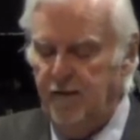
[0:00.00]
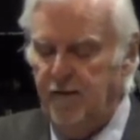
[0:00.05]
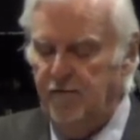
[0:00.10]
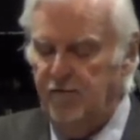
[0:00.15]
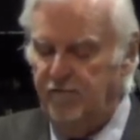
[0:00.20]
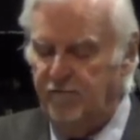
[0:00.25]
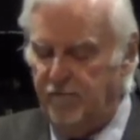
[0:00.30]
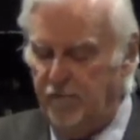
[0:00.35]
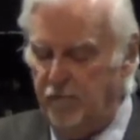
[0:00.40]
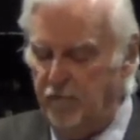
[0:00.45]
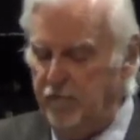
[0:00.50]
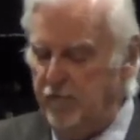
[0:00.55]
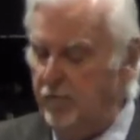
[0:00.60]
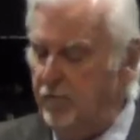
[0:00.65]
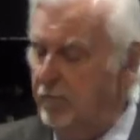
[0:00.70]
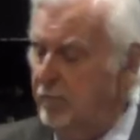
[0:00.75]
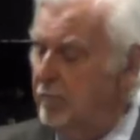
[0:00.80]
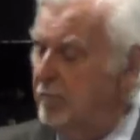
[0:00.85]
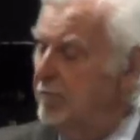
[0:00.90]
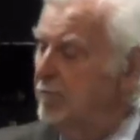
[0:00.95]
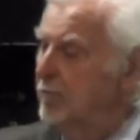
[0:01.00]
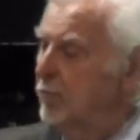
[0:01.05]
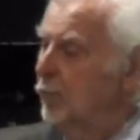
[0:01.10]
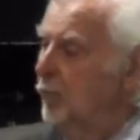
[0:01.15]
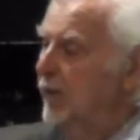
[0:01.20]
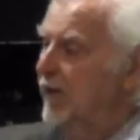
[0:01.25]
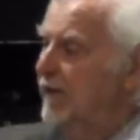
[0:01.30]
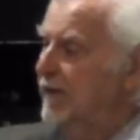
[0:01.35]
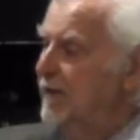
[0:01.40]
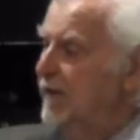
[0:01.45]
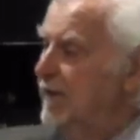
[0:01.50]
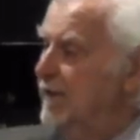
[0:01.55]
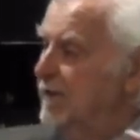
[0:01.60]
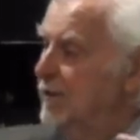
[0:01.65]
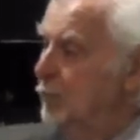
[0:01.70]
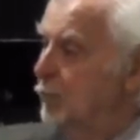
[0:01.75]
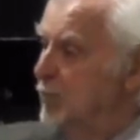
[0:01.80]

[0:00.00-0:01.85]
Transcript: Further weakening the